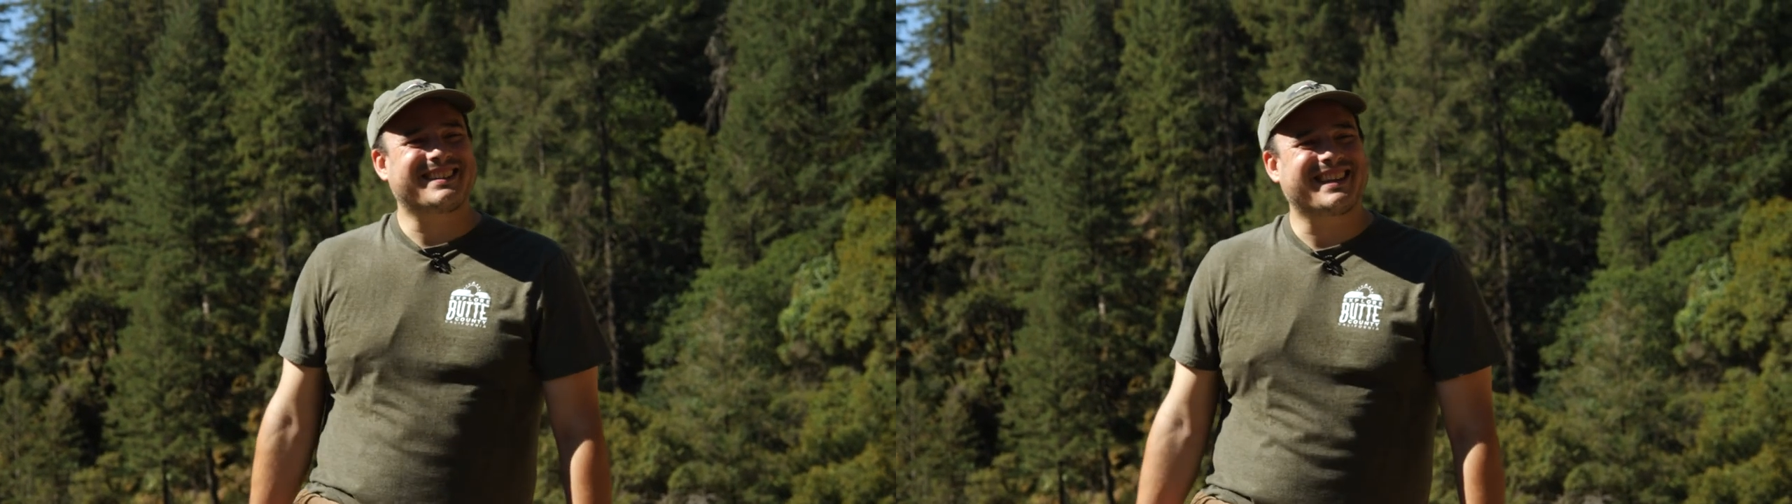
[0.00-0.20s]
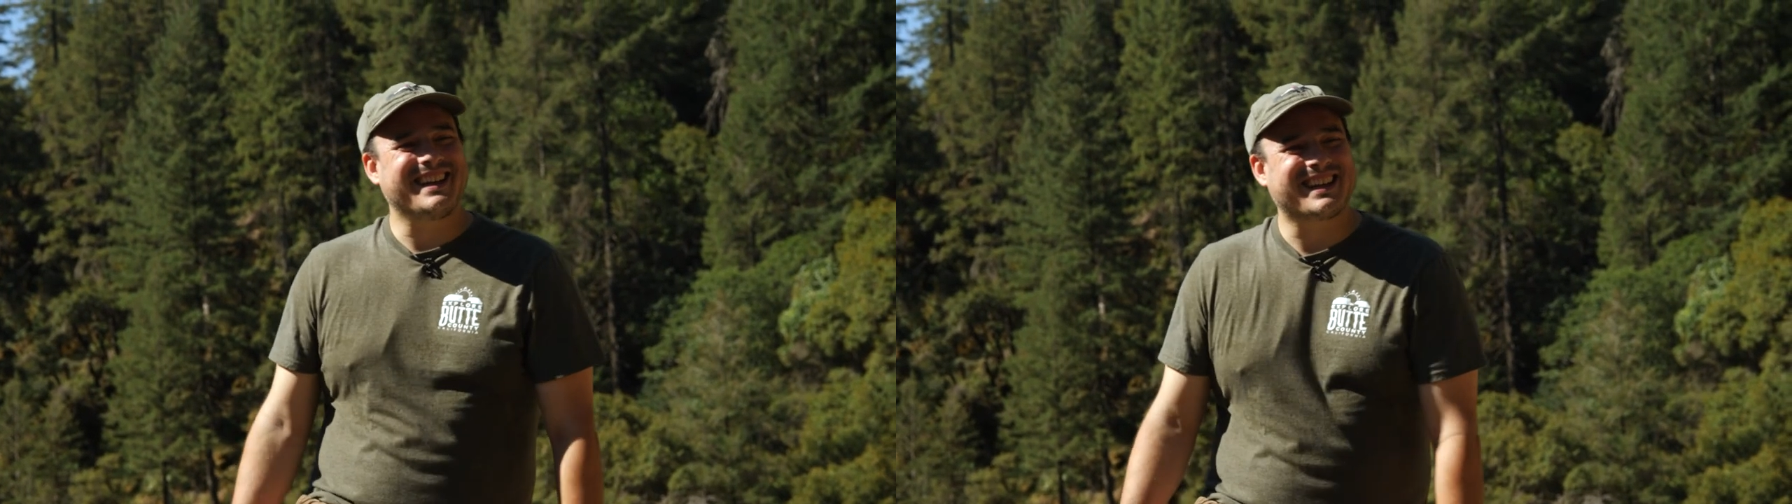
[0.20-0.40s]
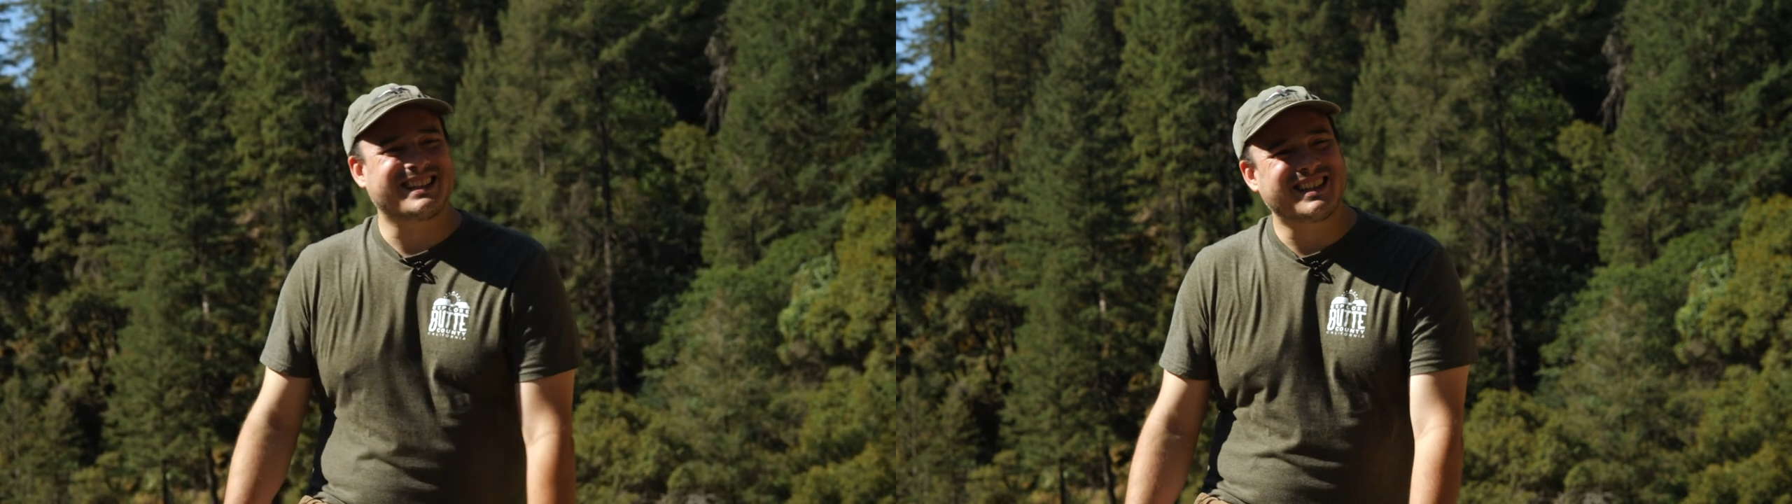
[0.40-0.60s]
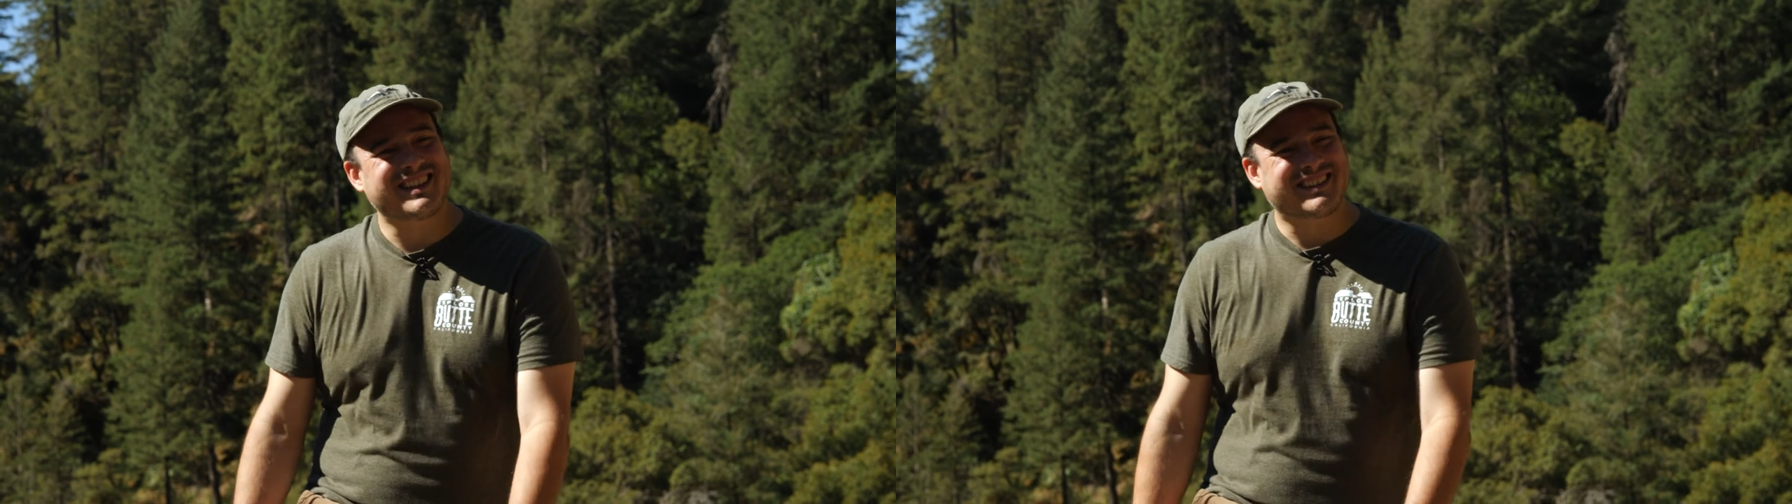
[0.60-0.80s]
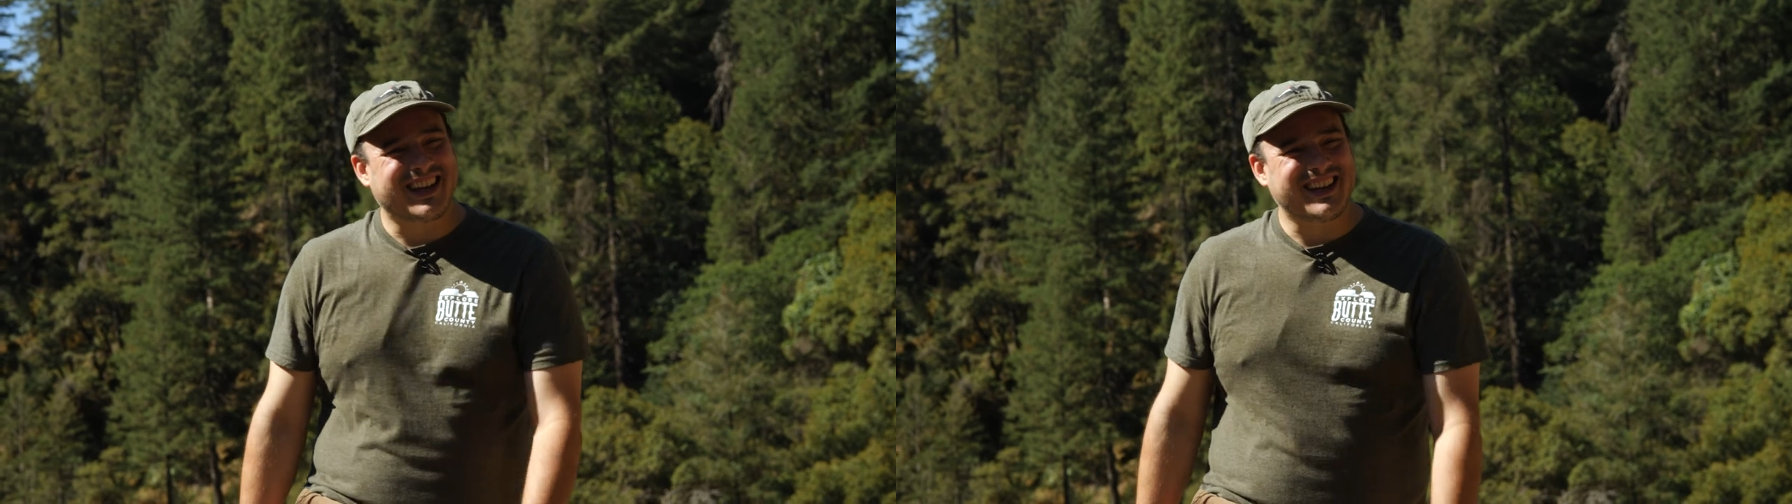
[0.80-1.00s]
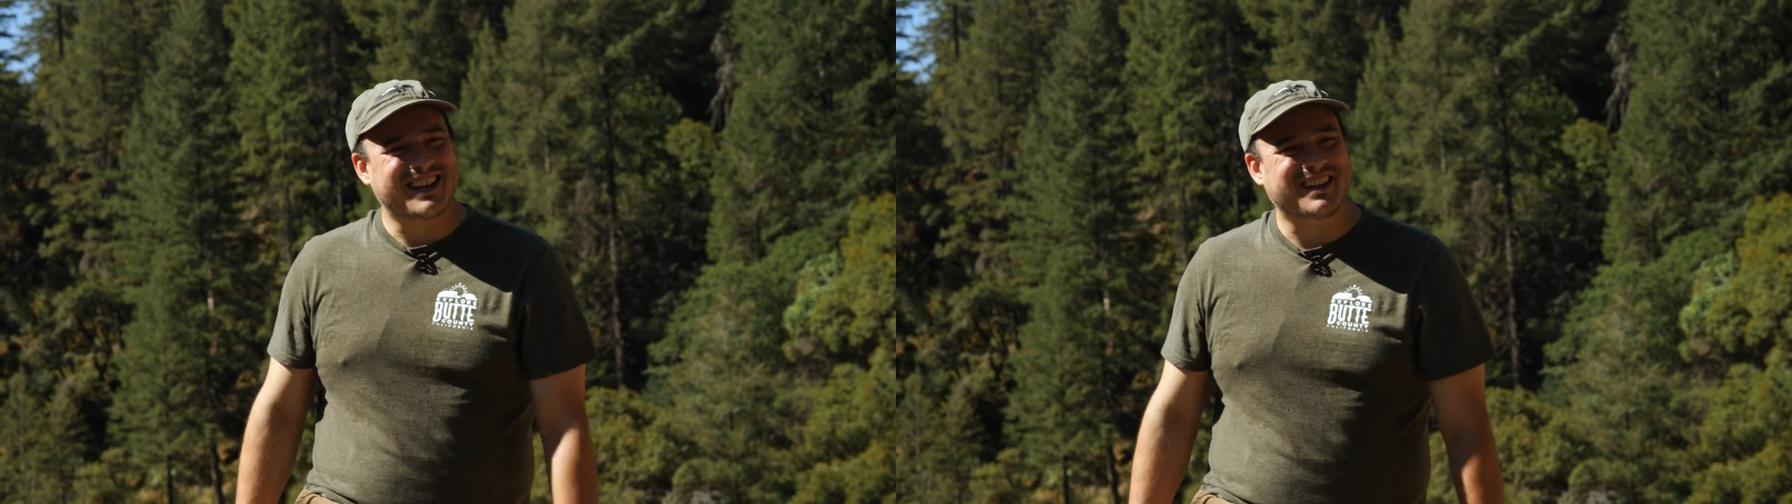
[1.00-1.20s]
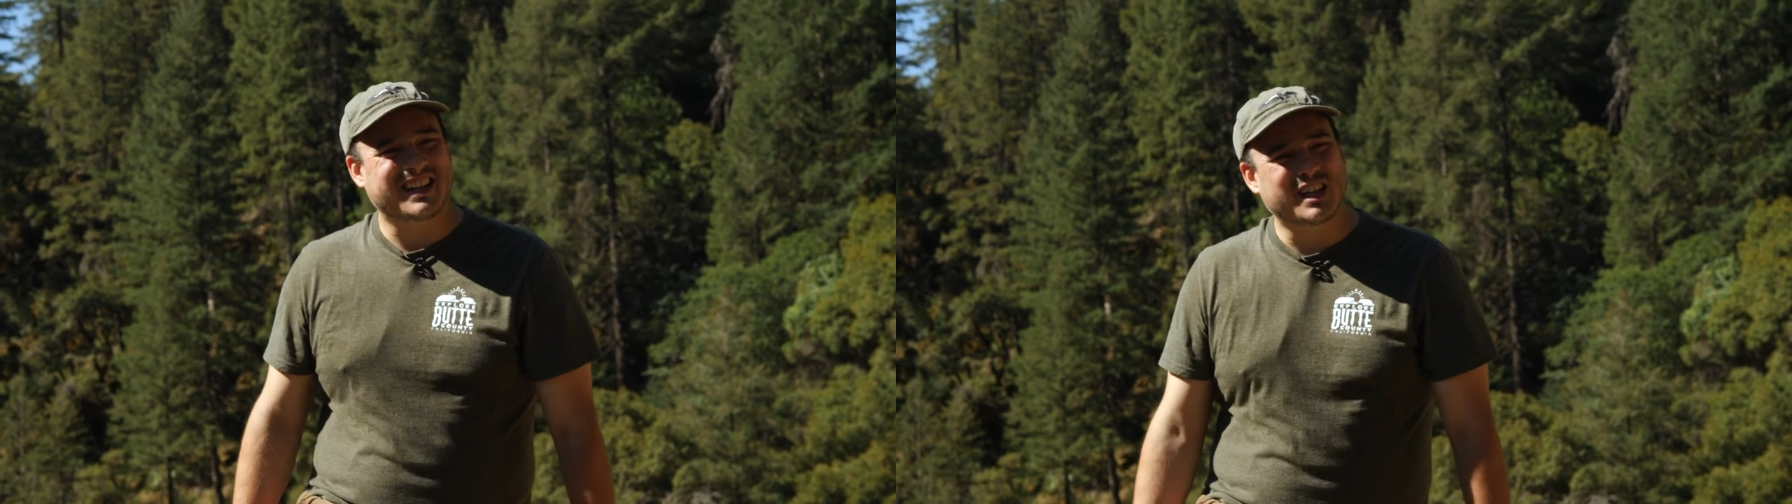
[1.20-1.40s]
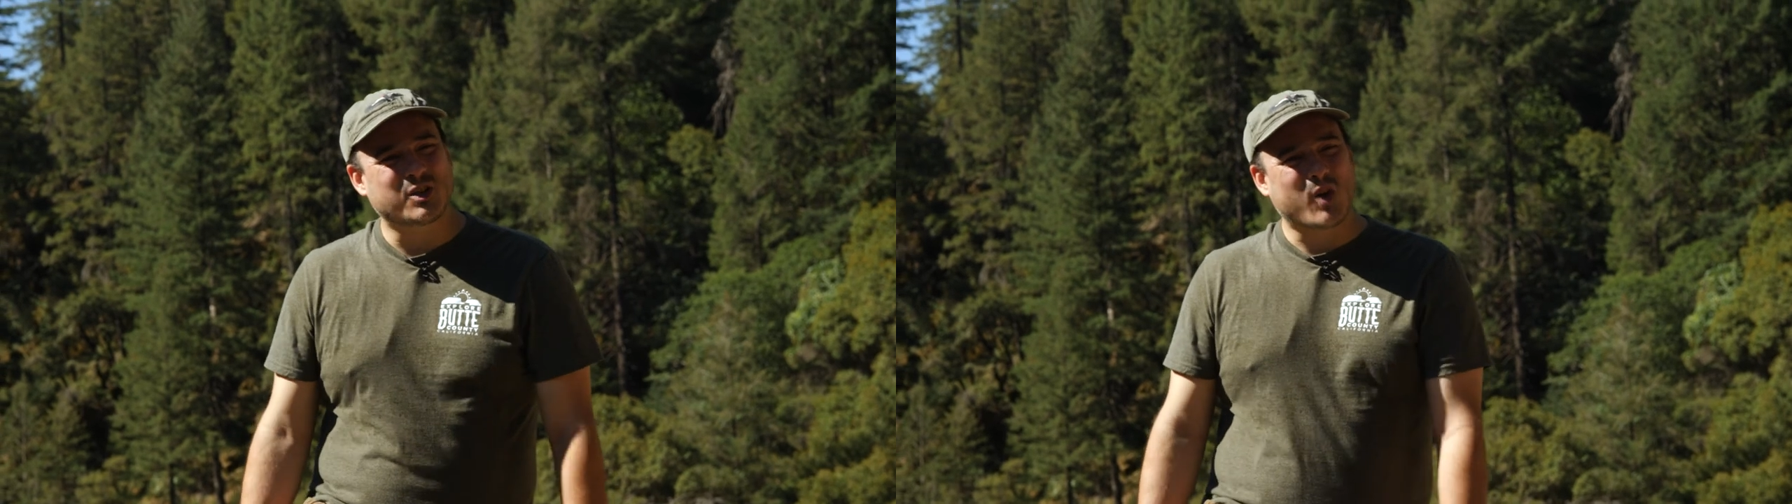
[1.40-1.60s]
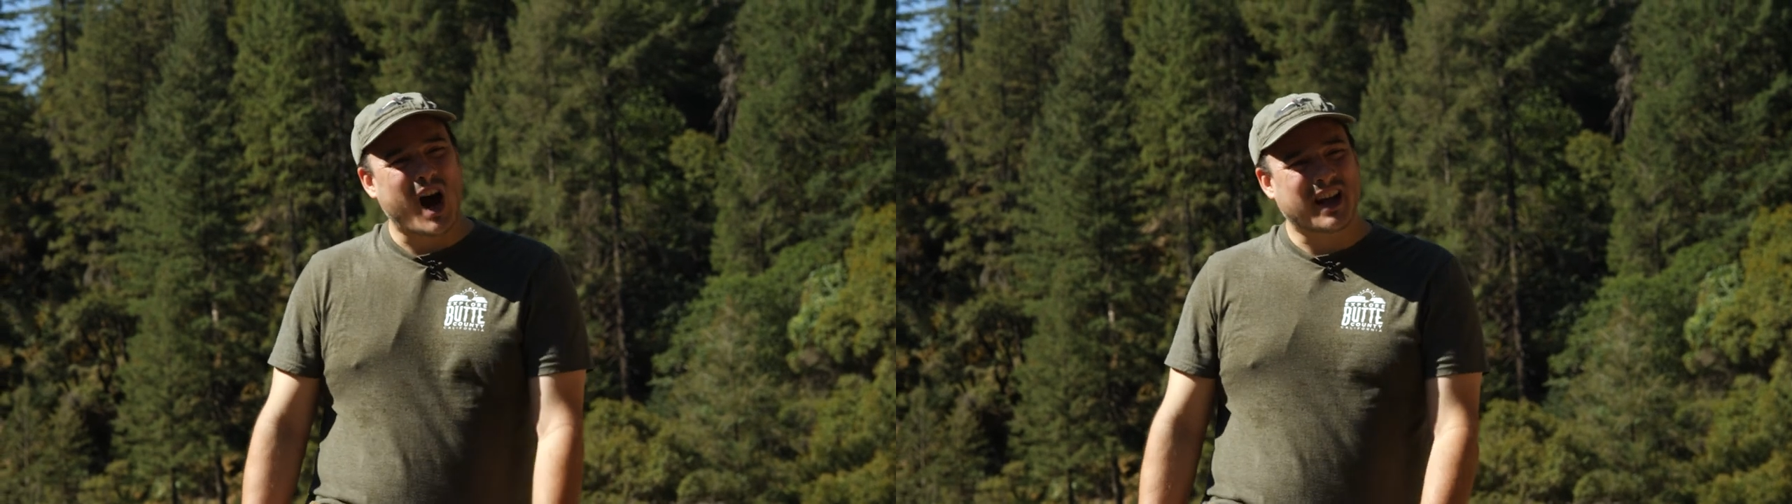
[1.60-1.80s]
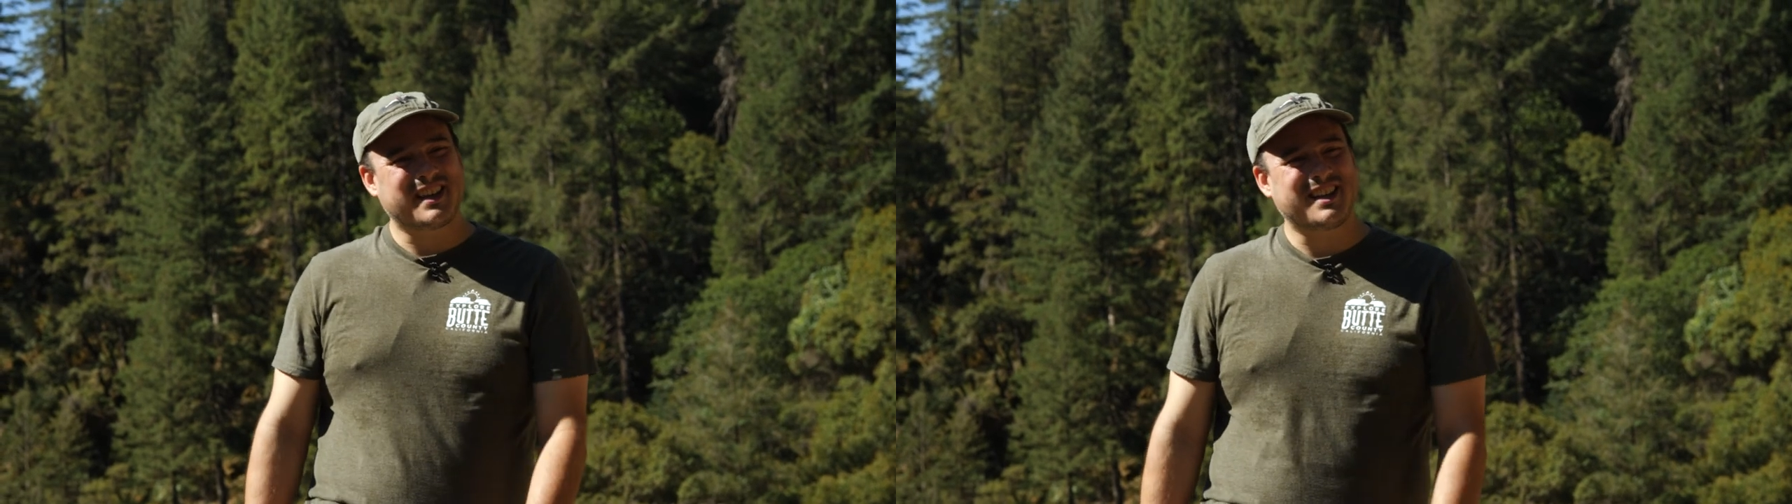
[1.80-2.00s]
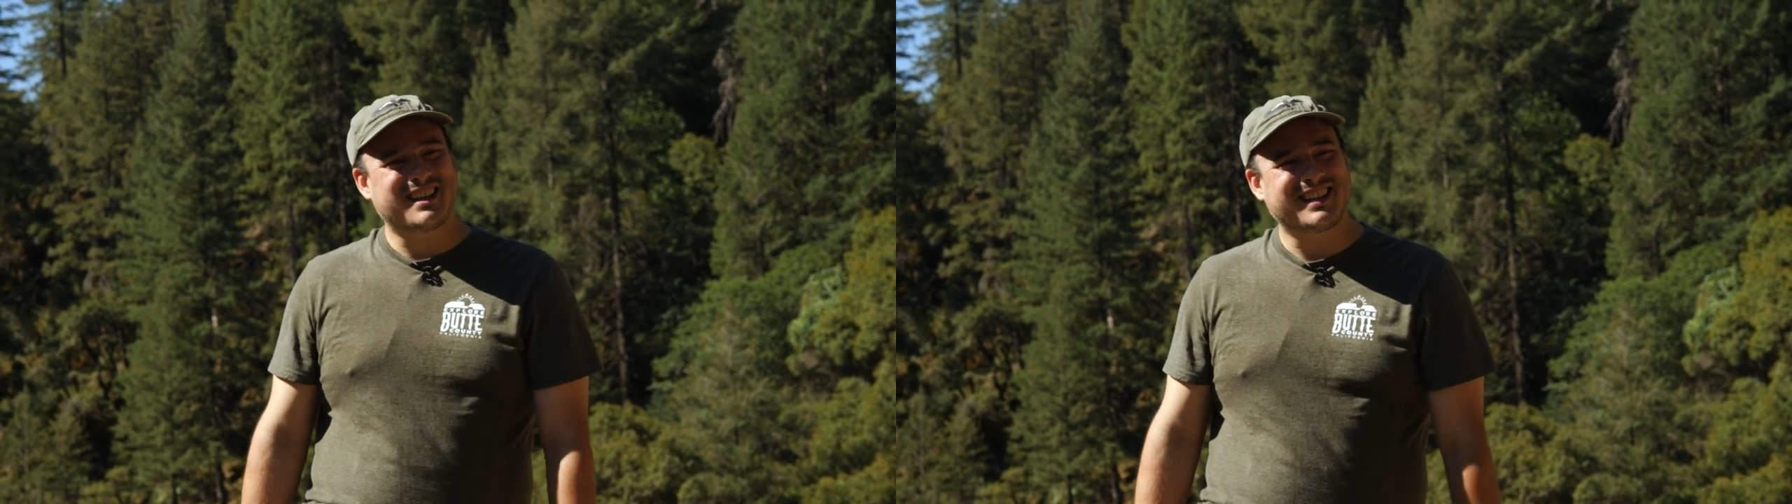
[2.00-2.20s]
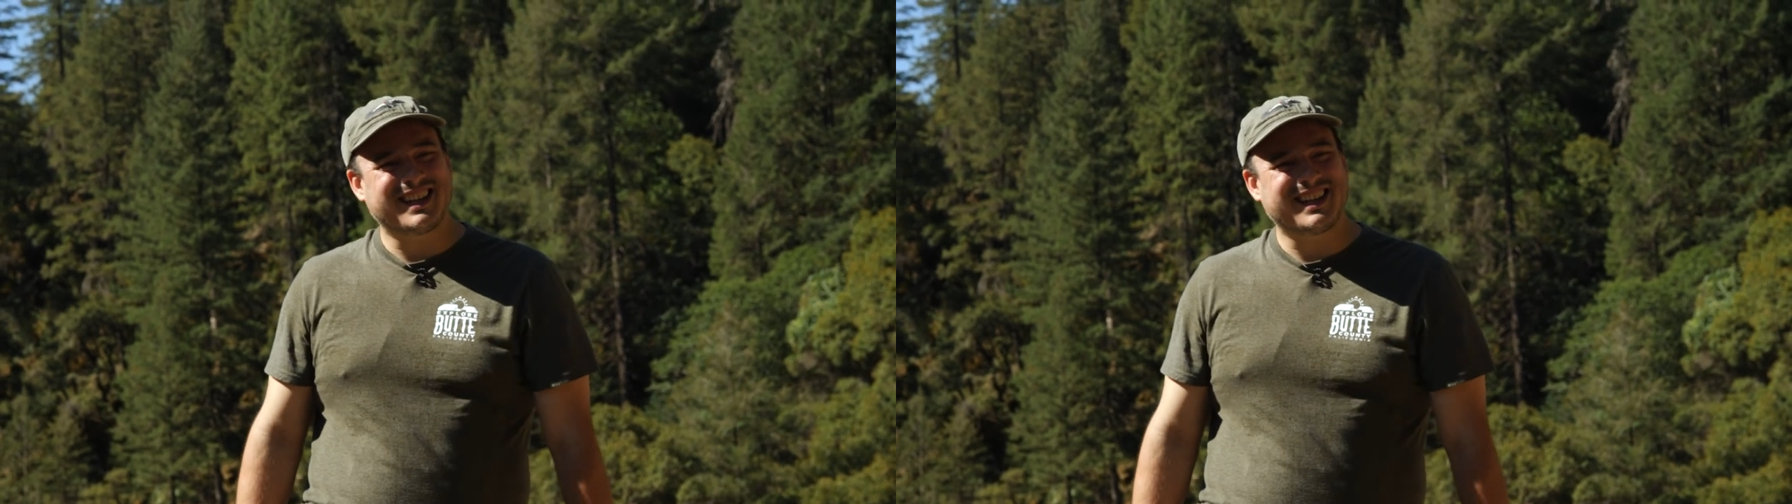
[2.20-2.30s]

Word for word: it's getting a little sunnier, a little rockier,